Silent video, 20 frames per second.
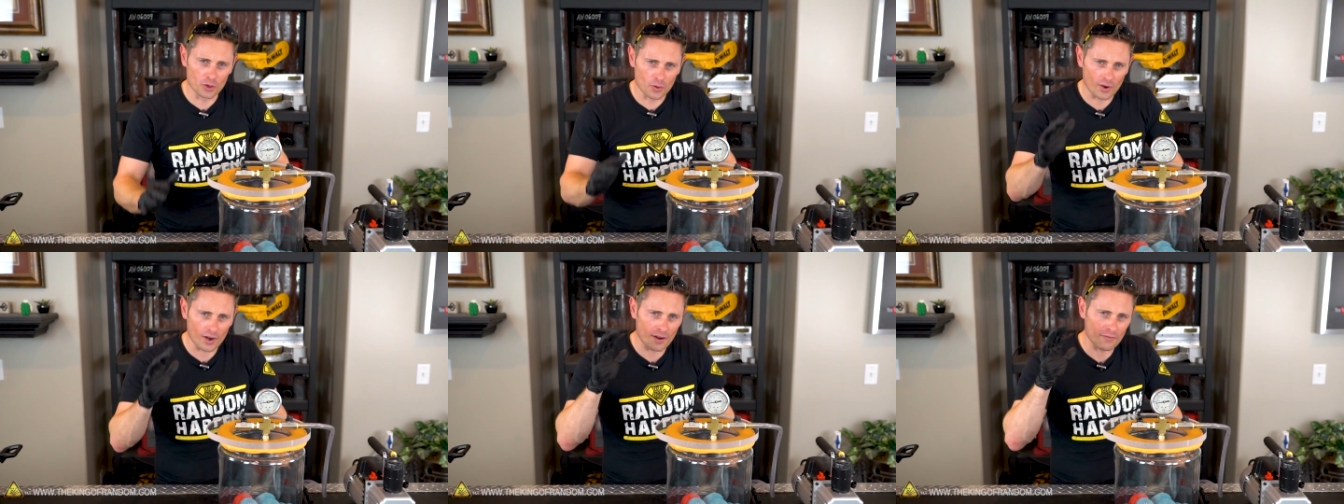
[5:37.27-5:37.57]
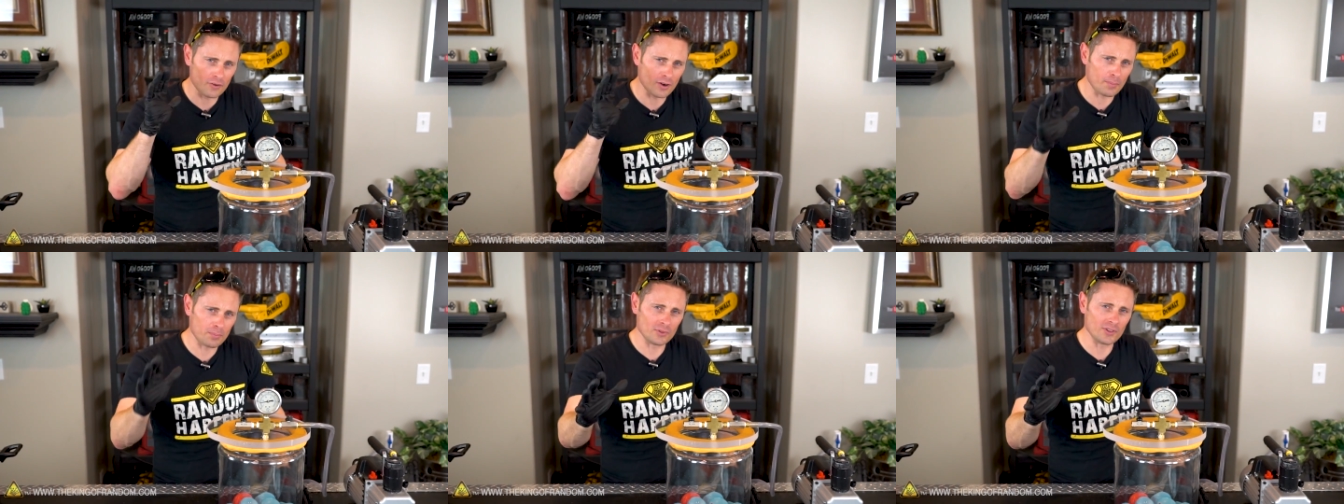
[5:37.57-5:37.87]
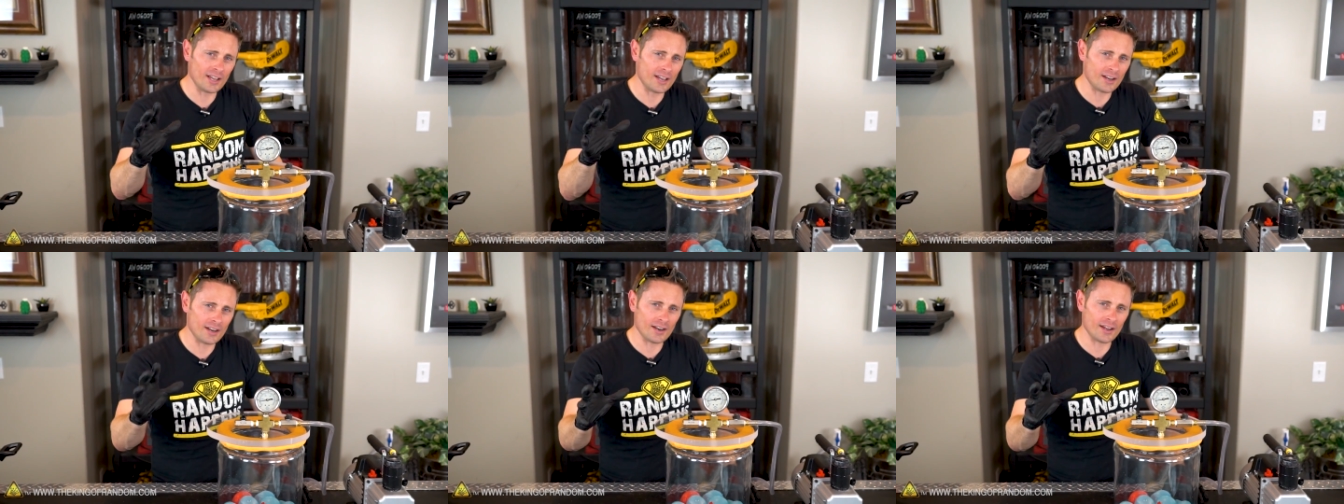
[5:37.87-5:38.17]
you were ever up
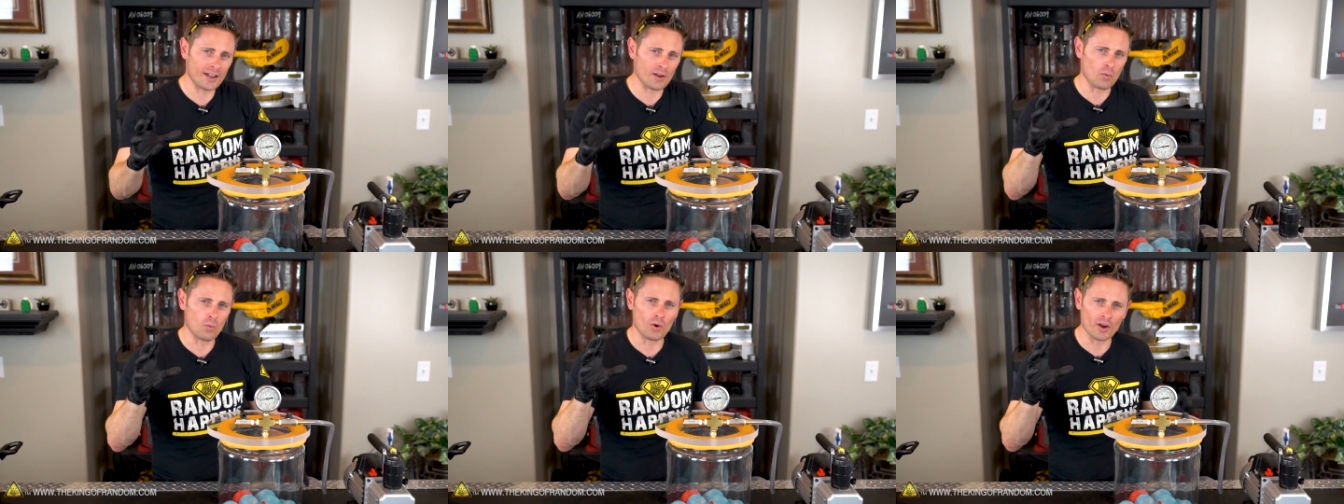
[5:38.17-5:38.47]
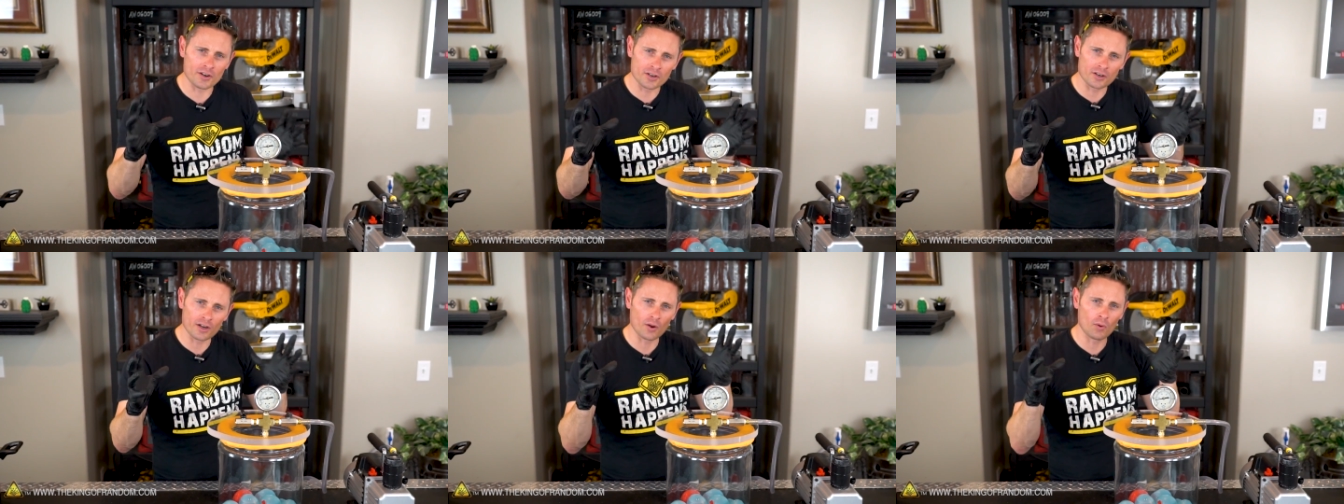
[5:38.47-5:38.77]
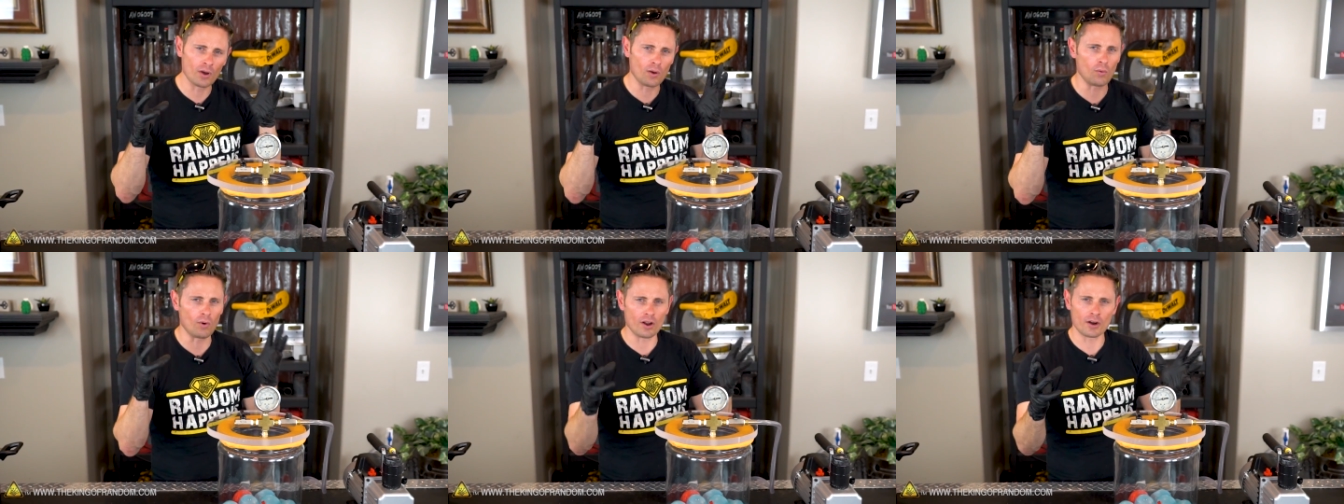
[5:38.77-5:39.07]
late at night wondering
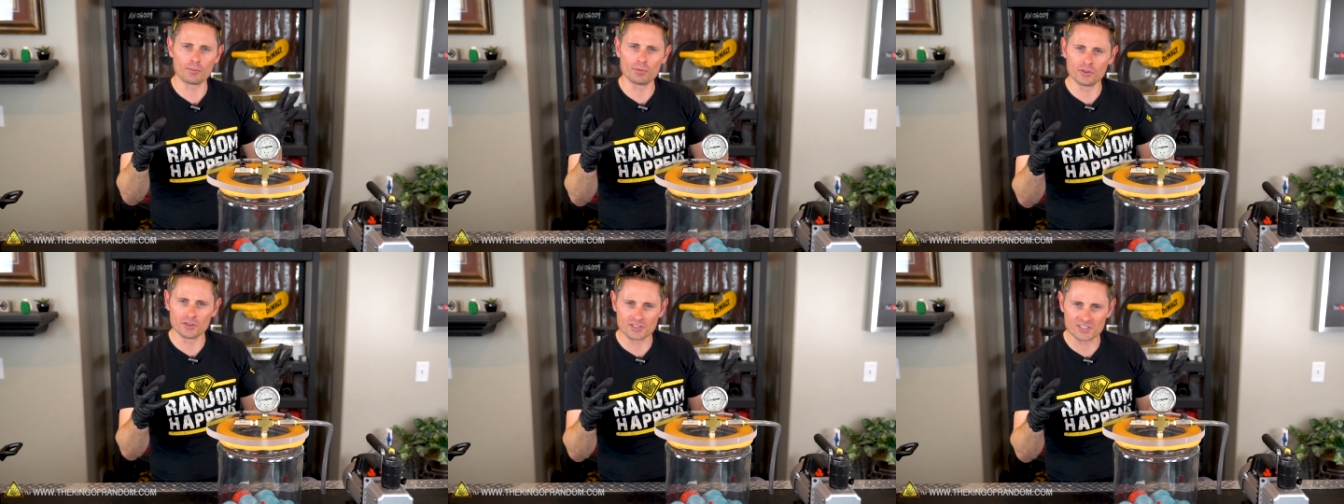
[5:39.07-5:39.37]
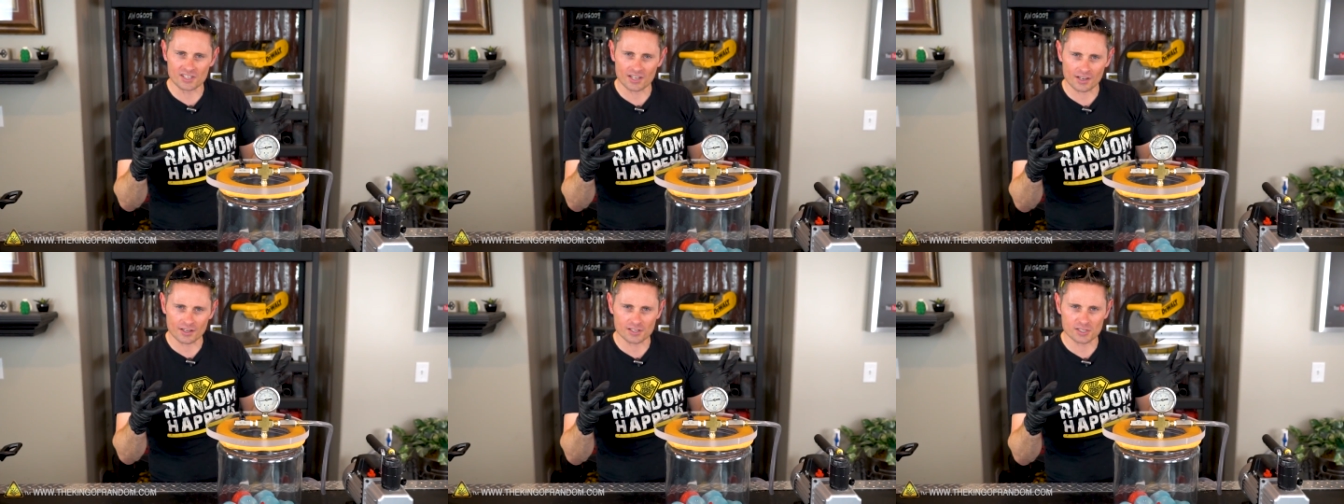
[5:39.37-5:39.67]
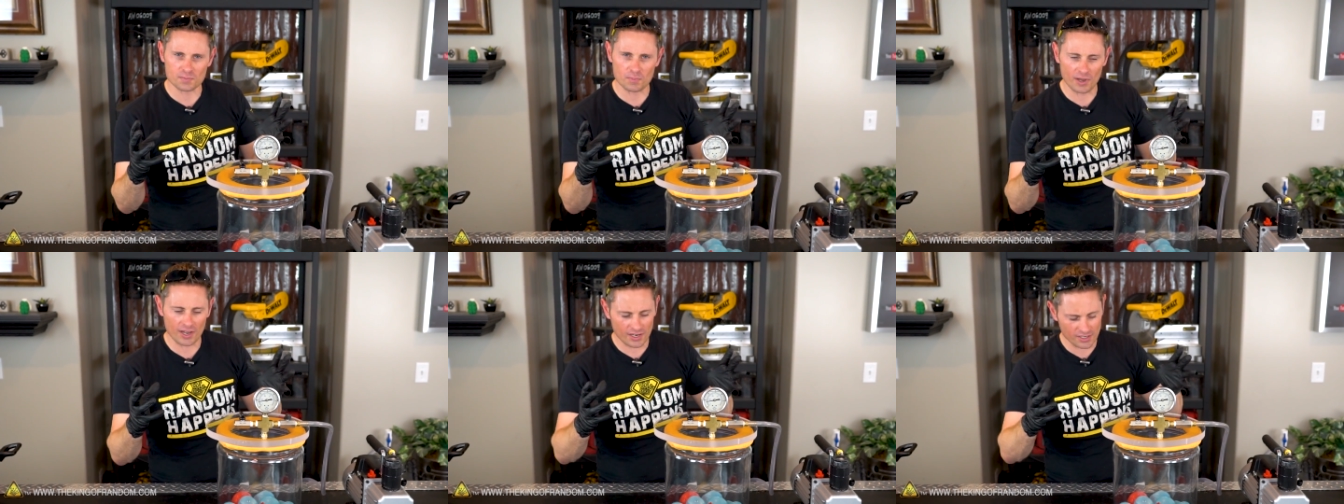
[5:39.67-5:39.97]
what water balloons did in
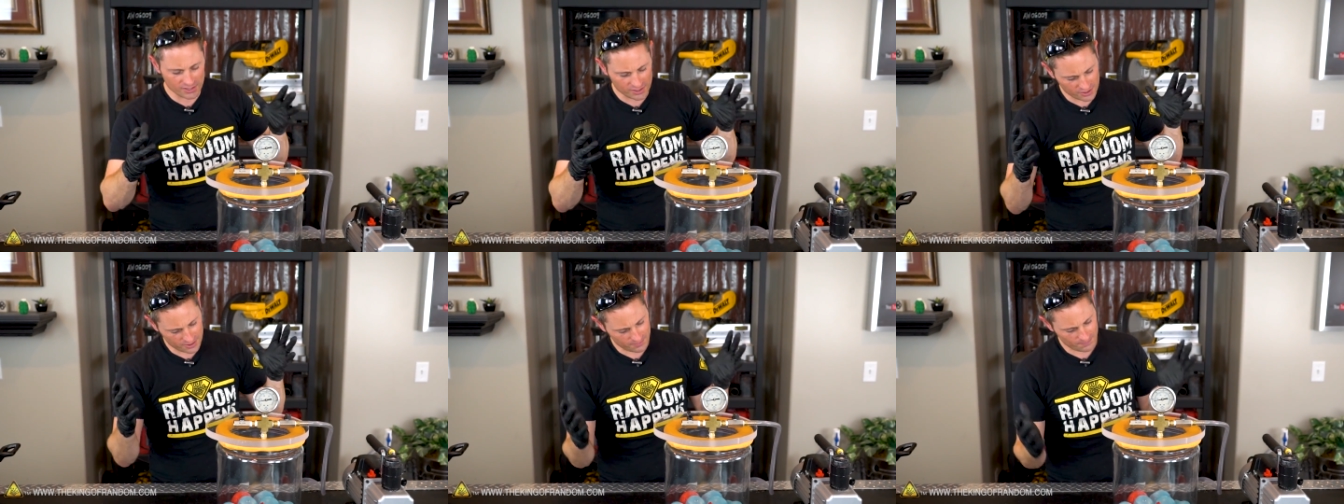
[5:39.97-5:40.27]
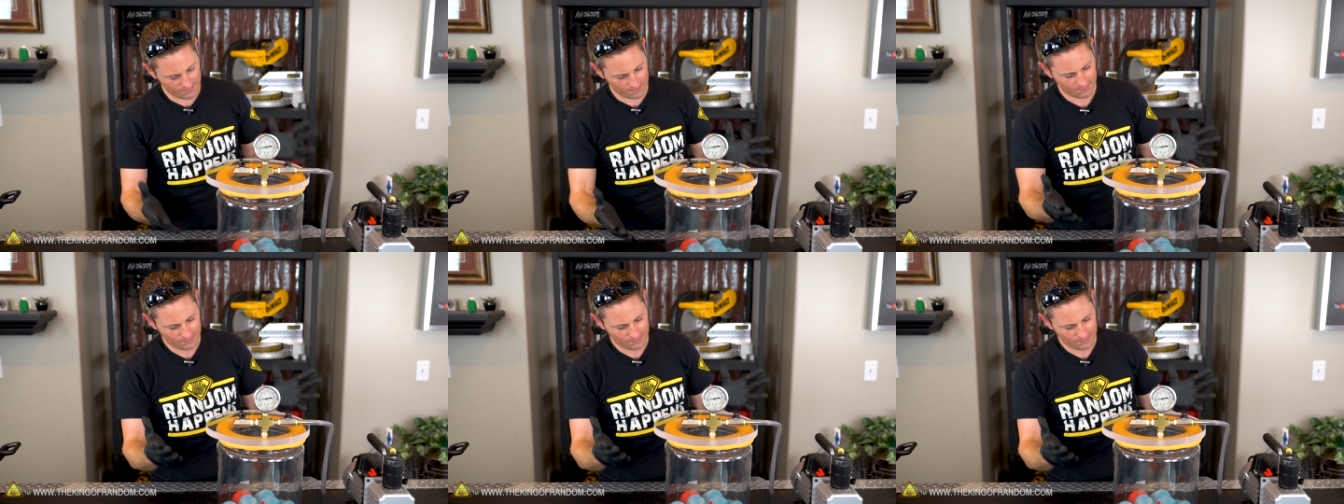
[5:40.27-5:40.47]
space,